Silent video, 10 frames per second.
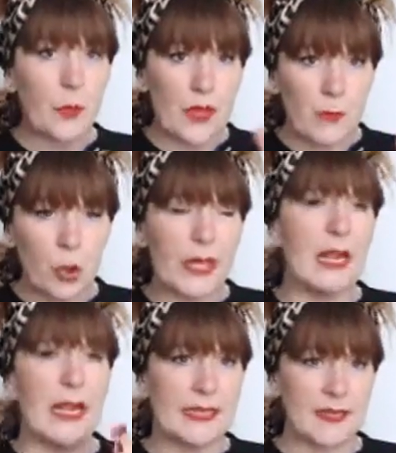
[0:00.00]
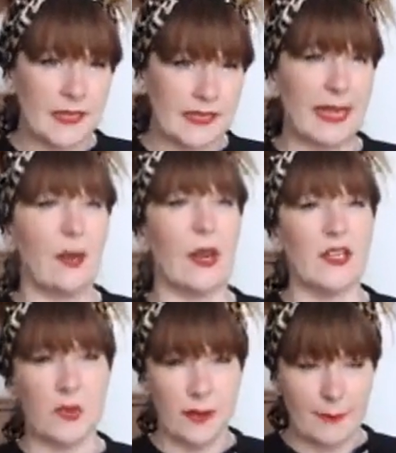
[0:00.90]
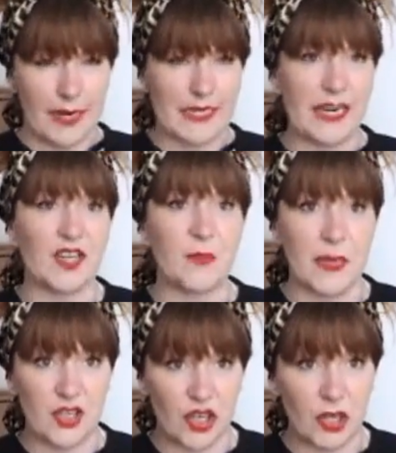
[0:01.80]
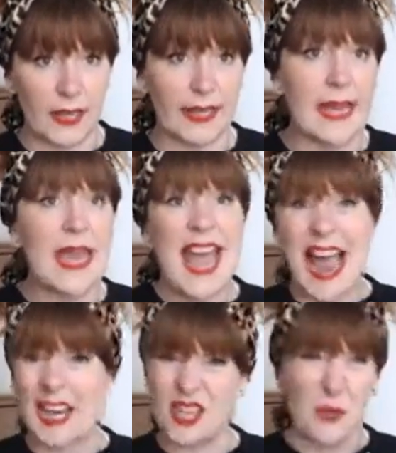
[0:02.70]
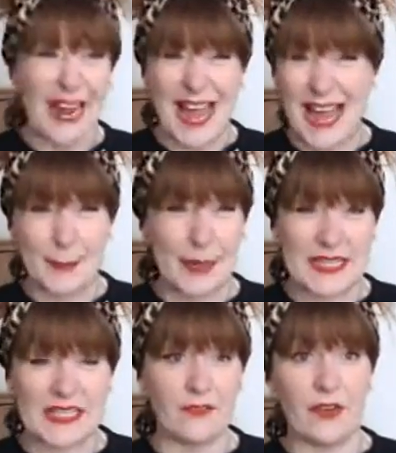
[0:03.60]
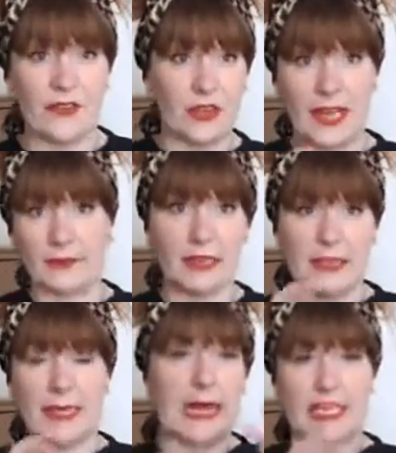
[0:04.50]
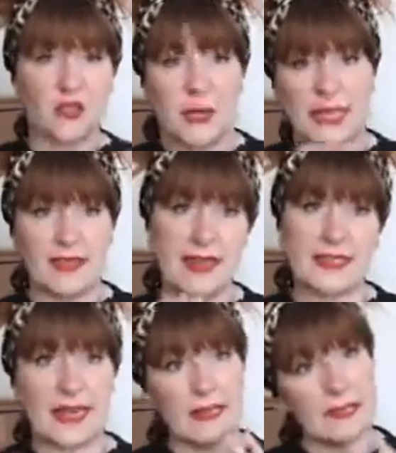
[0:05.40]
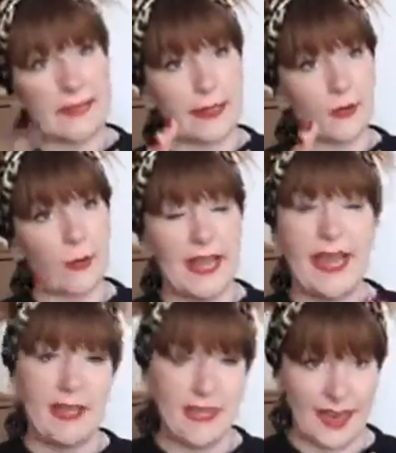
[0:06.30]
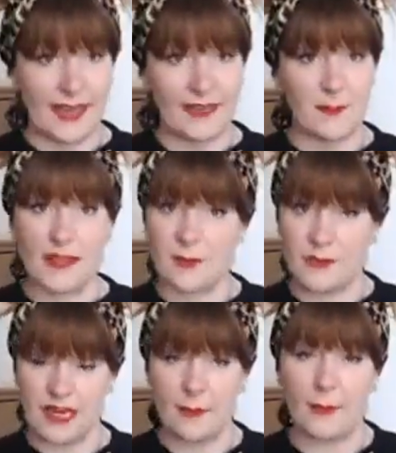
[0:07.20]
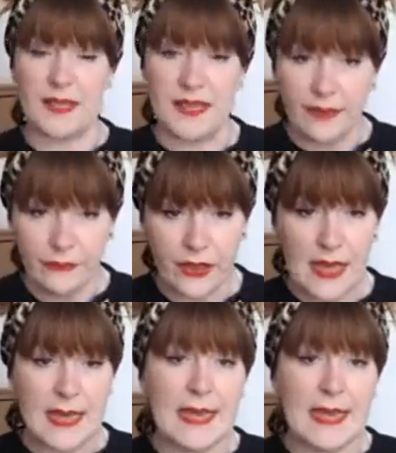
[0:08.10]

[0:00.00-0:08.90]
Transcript: Or in the morning, I like to sit down, I do a bit of meditation, a bit of journaling, I do my admin stuff. I feel like really like, I just want to get things done, cleared away, and then I can spend some time on myself.